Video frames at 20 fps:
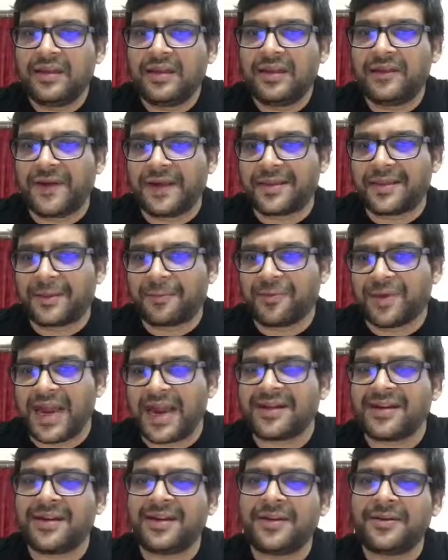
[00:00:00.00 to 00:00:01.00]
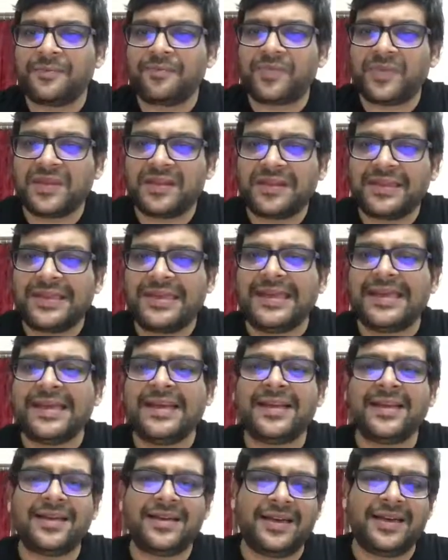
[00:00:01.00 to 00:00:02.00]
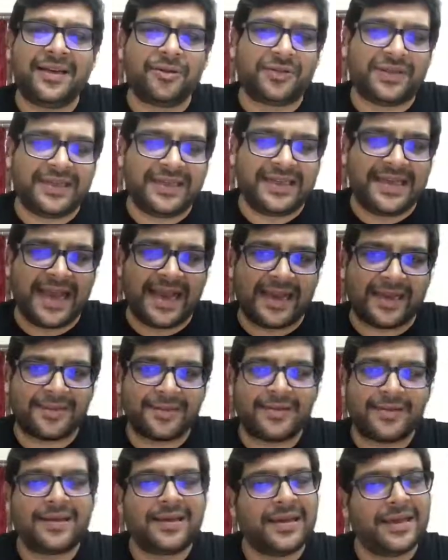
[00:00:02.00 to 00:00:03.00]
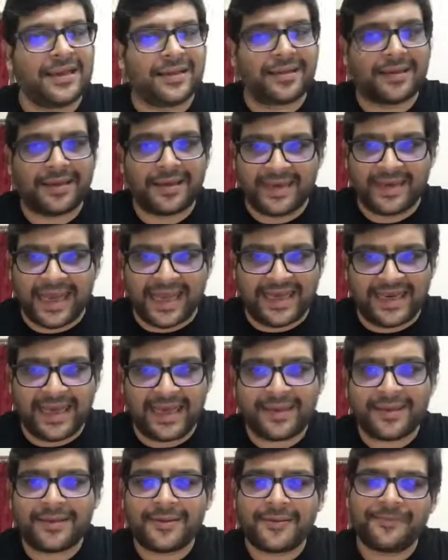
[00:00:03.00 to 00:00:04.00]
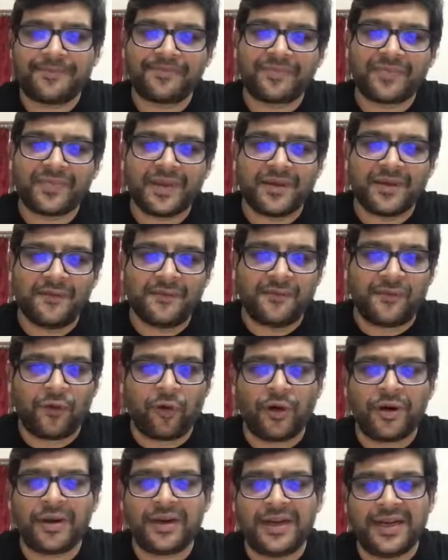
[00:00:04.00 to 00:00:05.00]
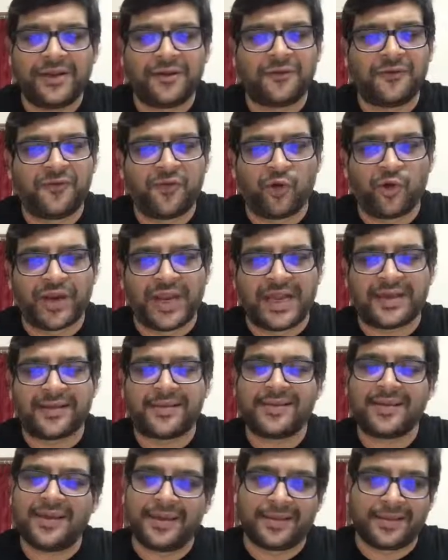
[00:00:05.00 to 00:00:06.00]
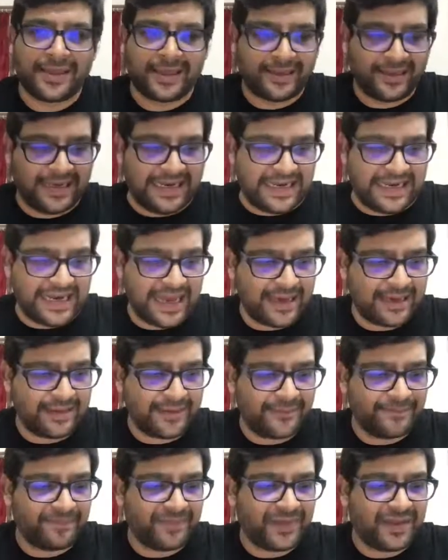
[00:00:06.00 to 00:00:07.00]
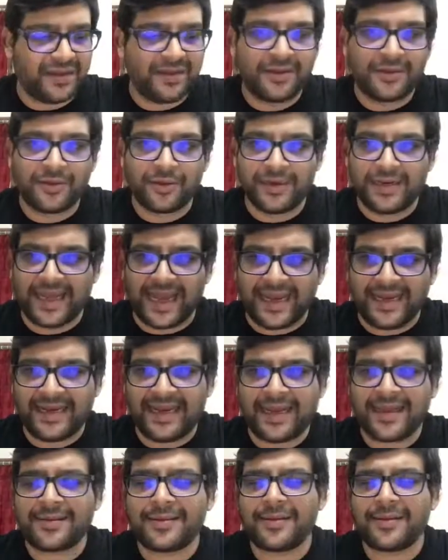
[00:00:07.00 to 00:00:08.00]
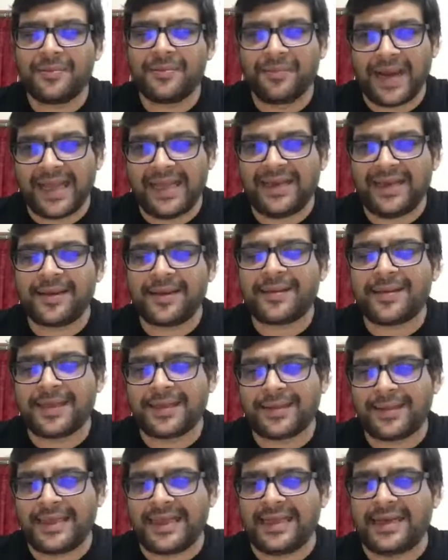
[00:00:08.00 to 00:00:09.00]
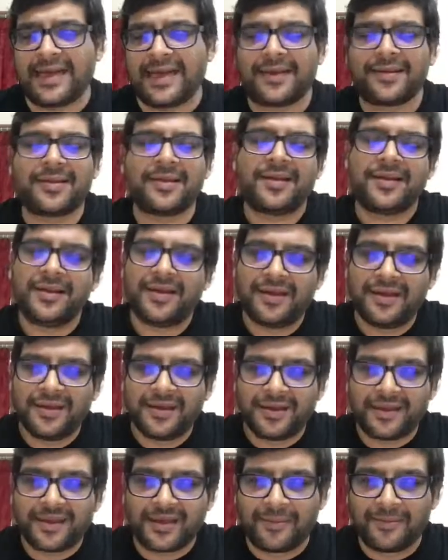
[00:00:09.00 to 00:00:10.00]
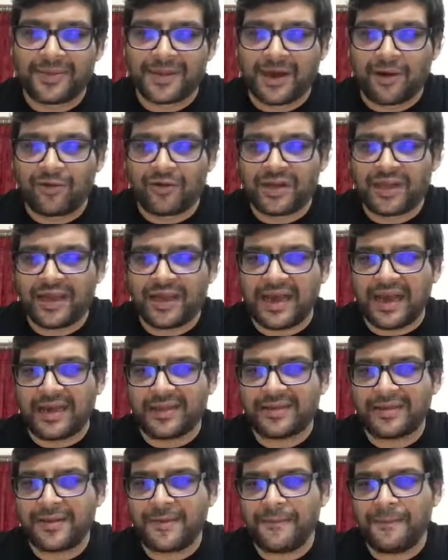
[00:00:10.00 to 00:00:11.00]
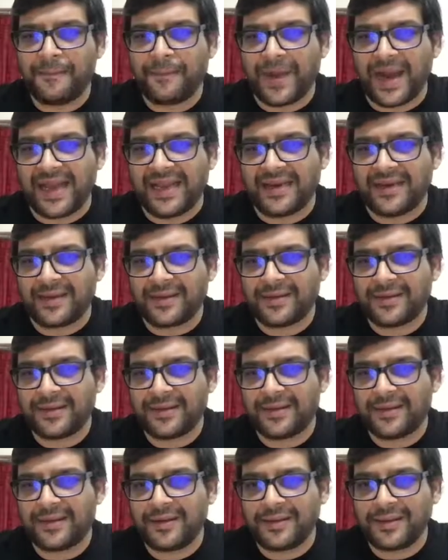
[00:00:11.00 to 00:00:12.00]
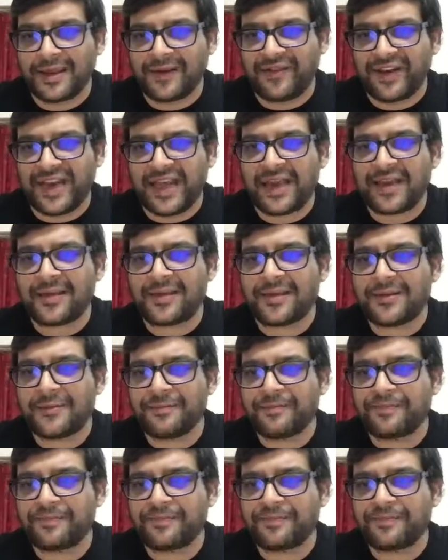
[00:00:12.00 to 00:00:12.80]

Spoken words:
If I subtract it, 3 into 3x is 9x, 4 into 4x is 16x. So 9x minus 16x comes out as minus 7x.